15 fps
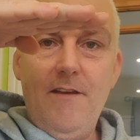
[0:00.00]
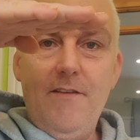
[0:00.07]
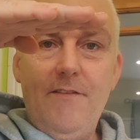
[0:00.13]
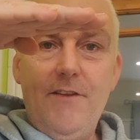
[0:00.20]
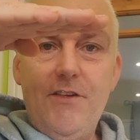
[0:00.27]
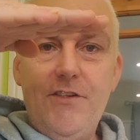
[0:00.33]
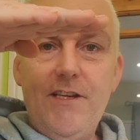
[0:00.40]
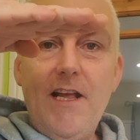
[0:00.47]

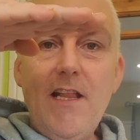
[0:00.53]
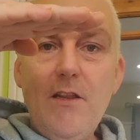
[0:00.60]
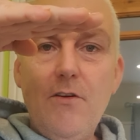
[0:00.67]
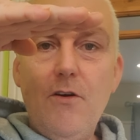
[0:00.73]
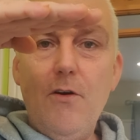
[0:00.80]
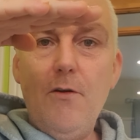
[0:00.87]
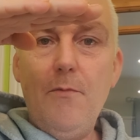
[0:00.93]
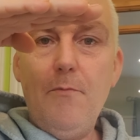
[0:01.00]
the
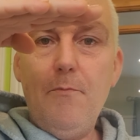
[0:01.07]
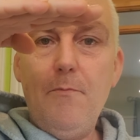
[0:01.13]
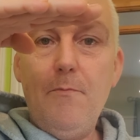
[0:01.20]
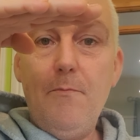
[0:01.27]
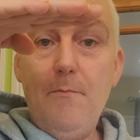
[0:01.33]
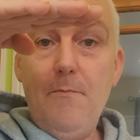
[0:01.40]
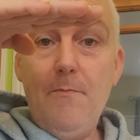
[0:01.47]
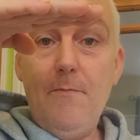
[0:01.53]
shallow
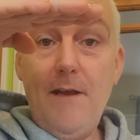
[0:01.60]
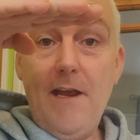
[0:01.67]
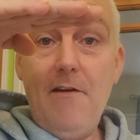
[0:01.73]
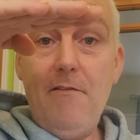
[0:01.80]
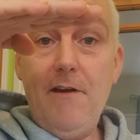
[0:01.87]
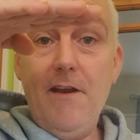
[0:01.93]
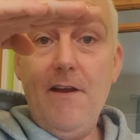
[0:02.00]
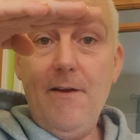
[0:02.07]

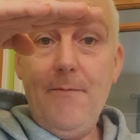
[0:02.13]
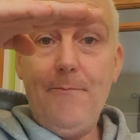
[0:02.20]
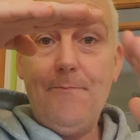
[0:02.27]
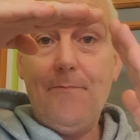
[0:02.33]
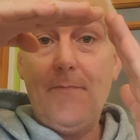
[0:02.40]
area,